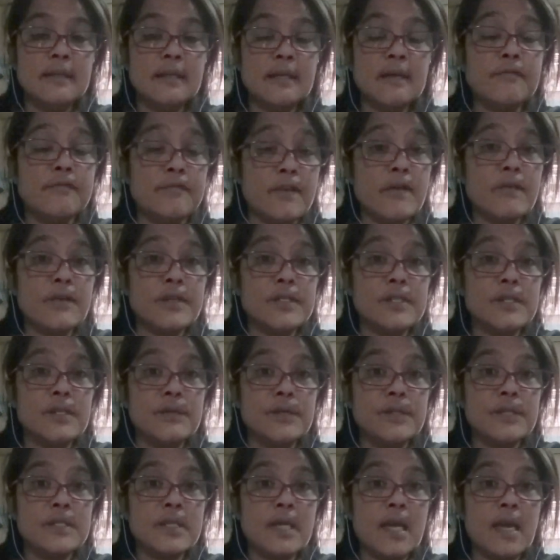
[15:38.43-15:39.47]
A very
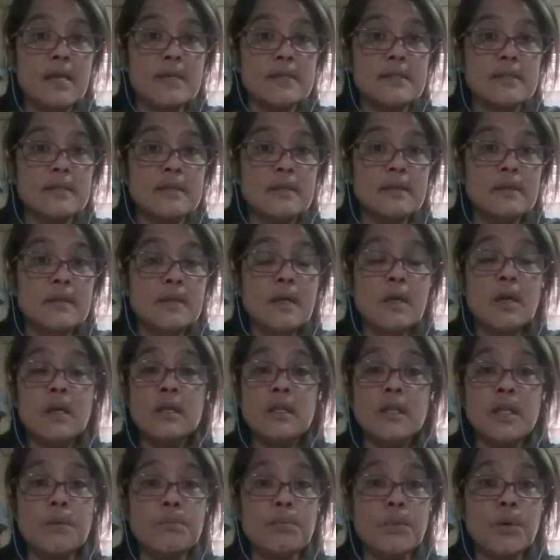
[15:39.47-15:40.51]
serious case.
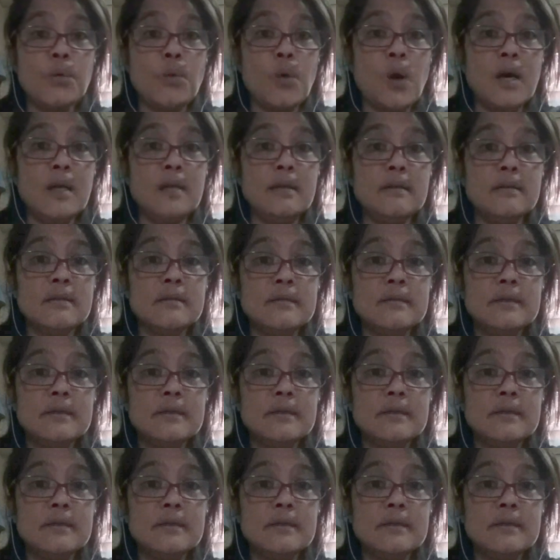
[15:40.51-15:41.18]
Number one,